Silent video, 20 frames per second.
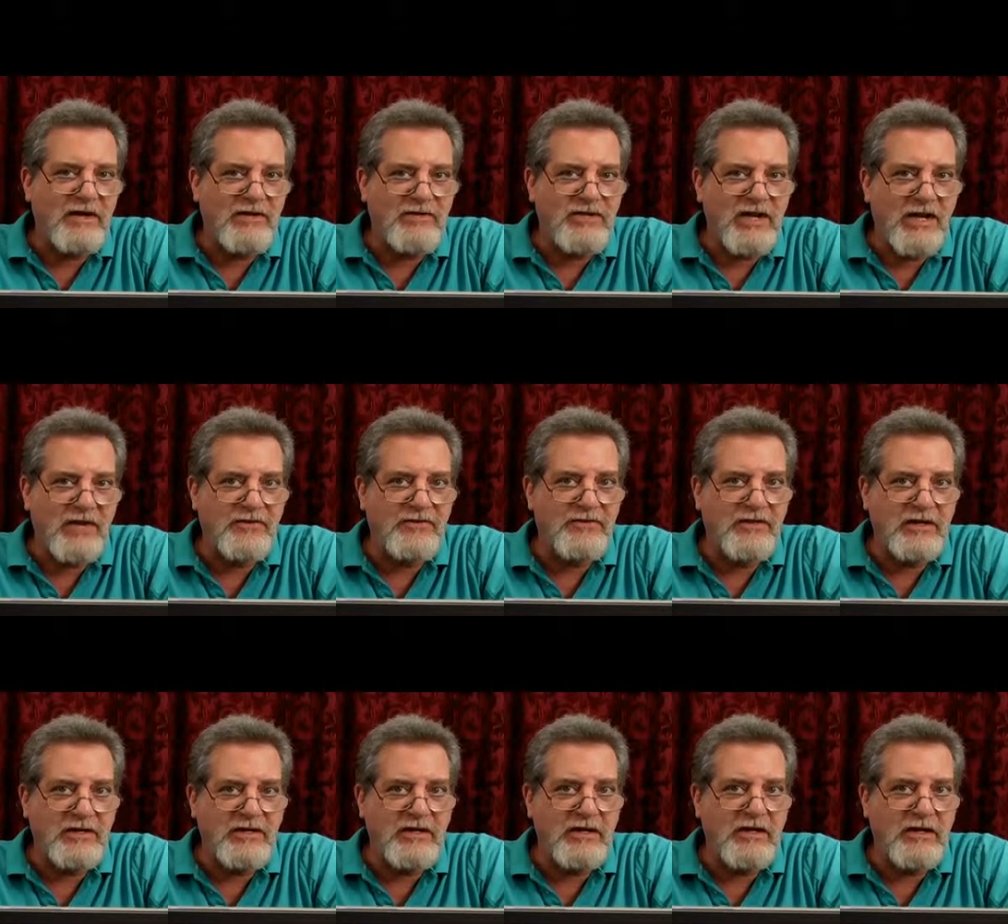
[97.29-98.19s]
inch
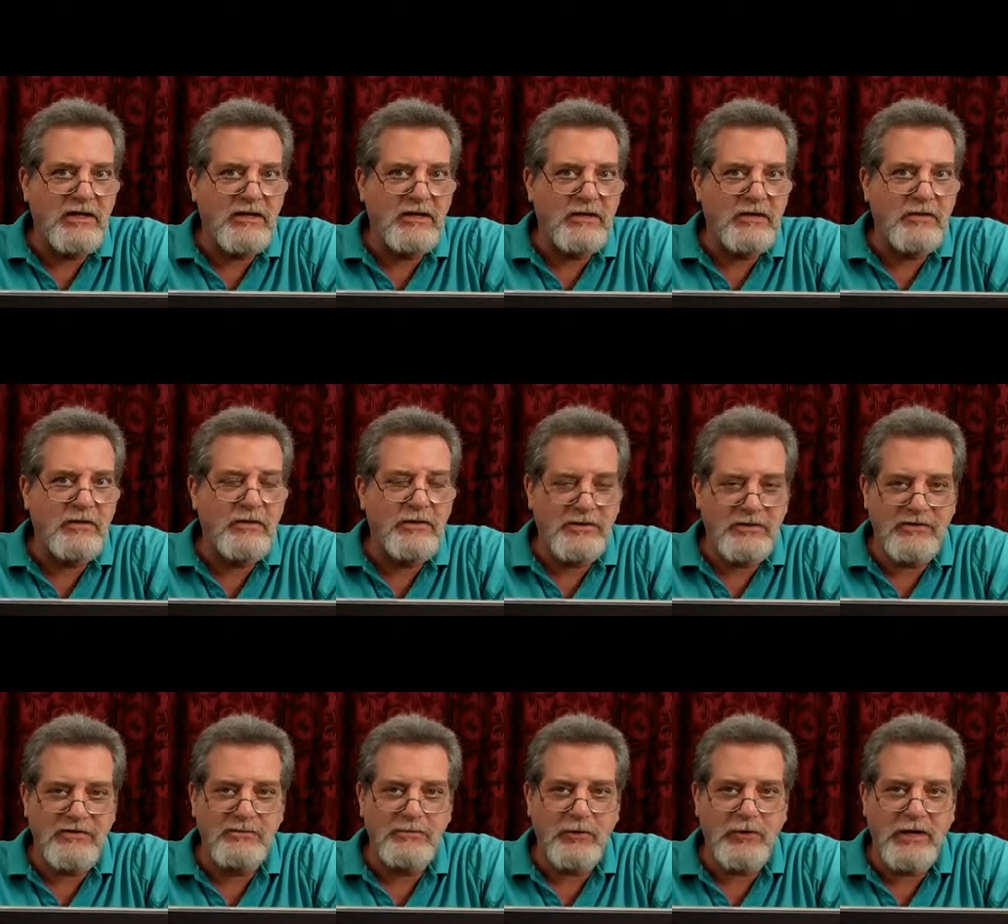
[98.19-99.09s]
LCD, which
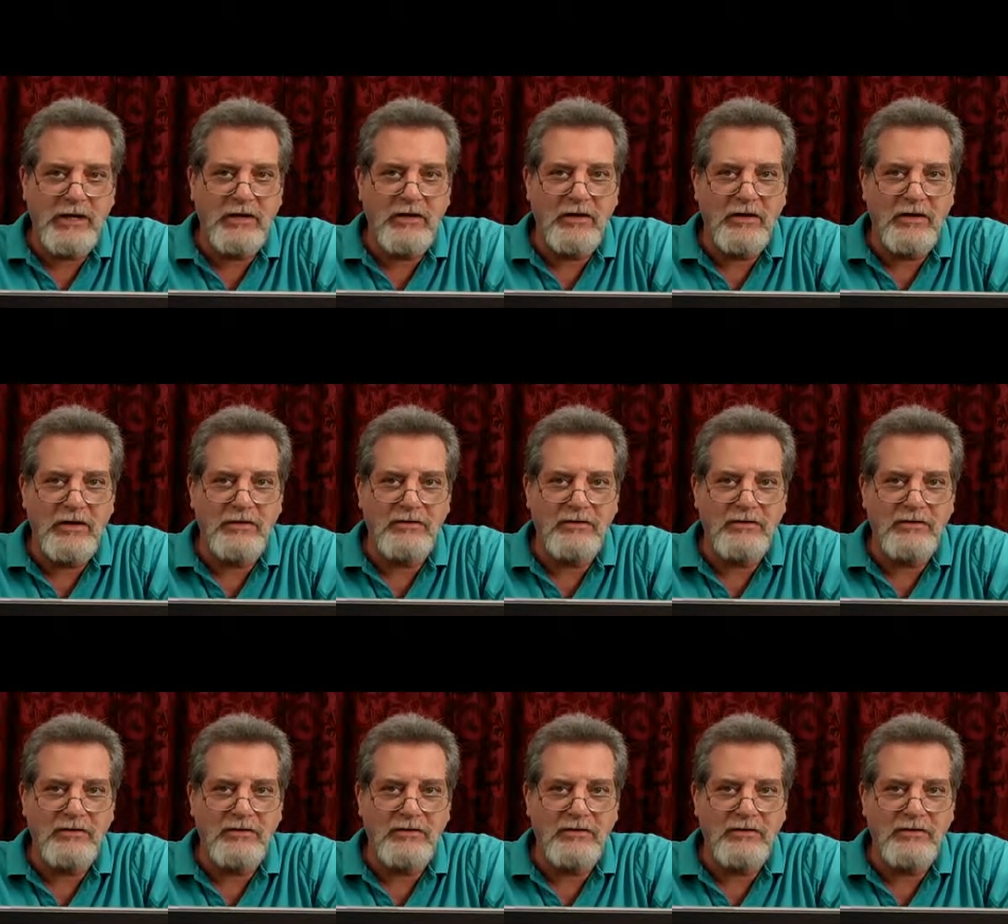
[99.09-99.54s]
is pretty good.